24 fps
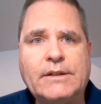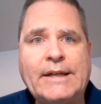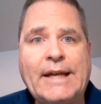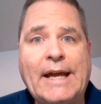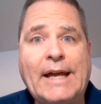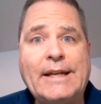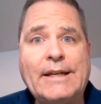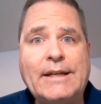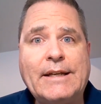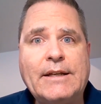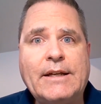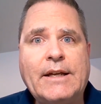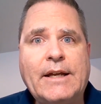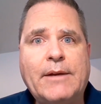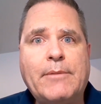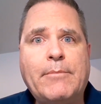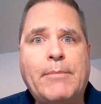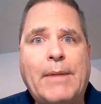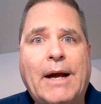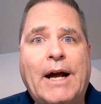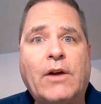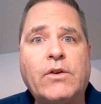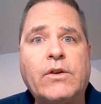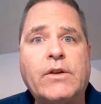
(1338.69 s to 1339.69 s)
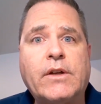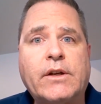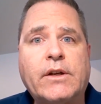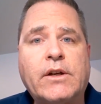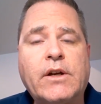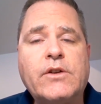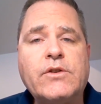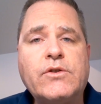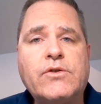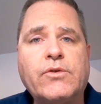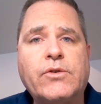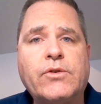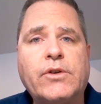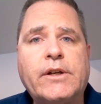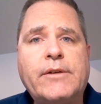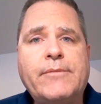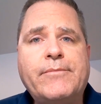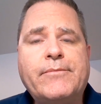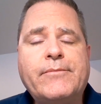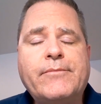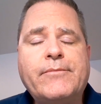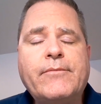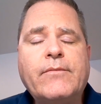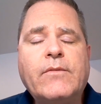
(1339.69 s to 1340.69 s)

get him out of the country